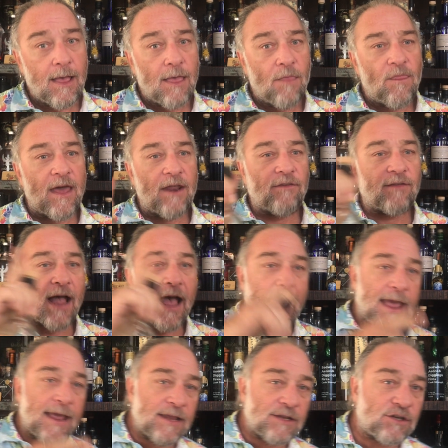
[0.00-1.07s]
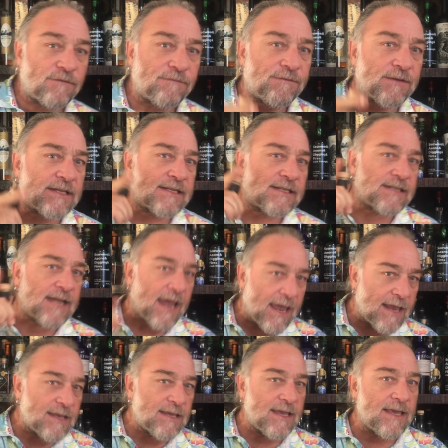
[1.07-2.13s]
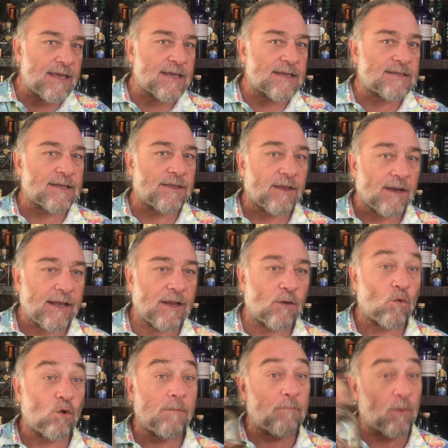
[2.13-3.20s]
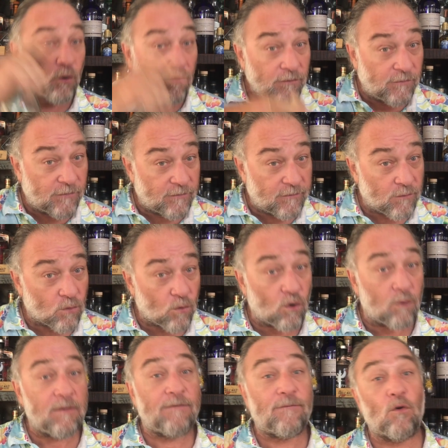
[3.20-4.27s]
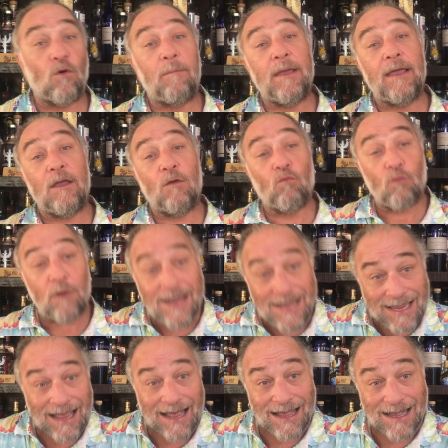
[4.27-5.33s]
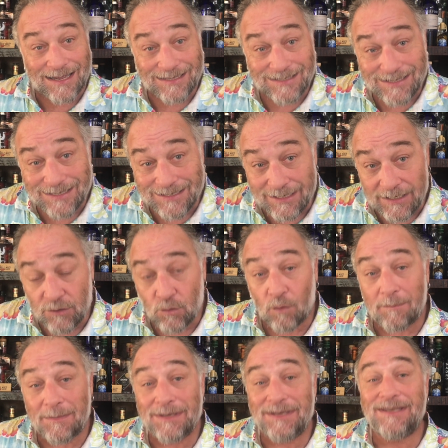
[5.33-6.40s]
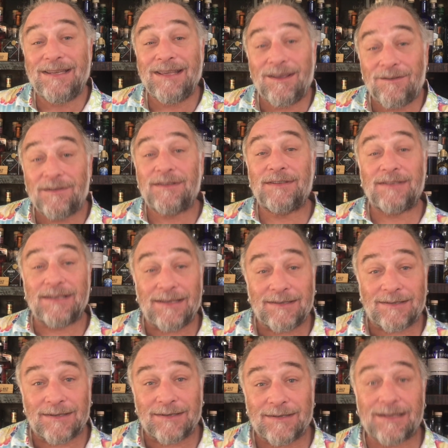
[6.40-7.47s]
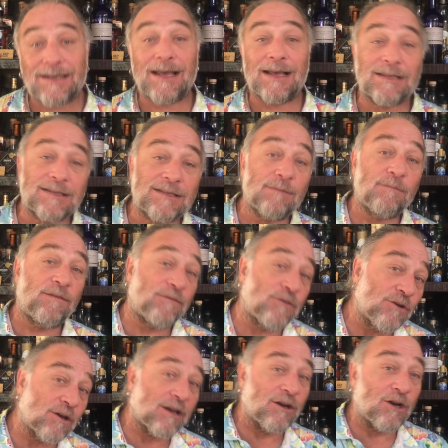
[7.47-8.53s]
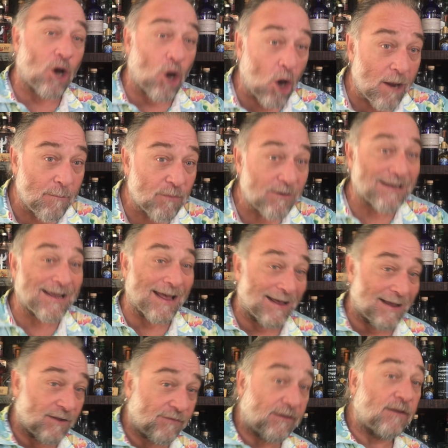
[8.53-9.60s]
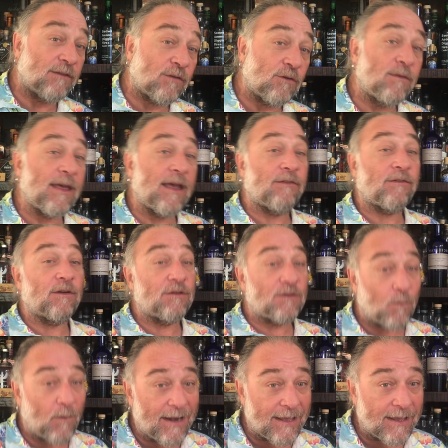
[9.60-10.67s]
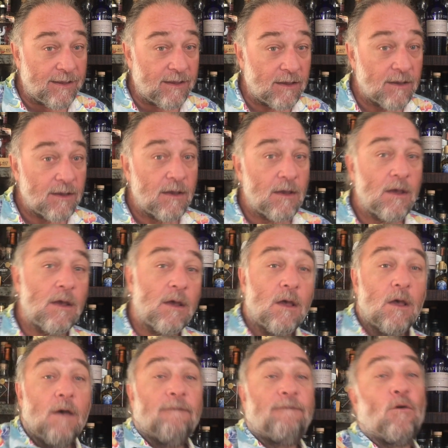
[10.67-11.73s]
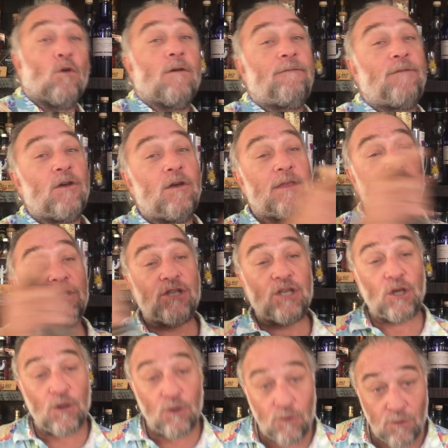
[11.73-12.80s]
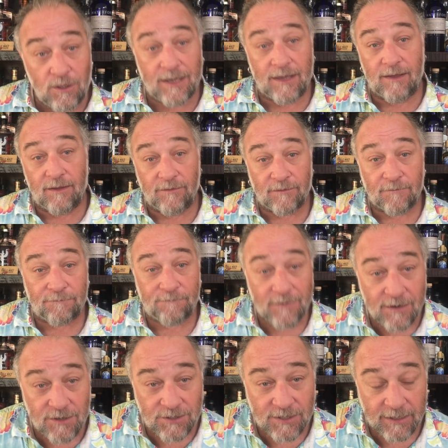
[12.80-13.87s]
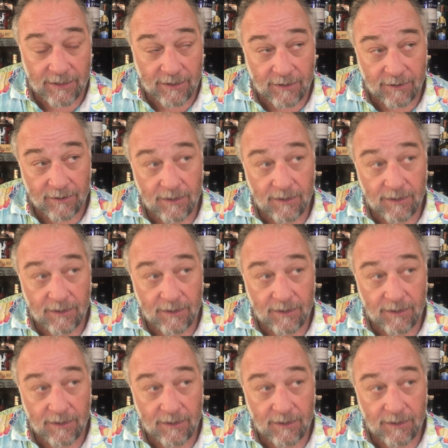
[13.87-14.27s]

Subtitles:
that has aged for 10 years in the Linkwood Bond store before being recast into a Madeira-seasoned custom Firkin hybrid cask in 2020 for a further 2 years of finishing.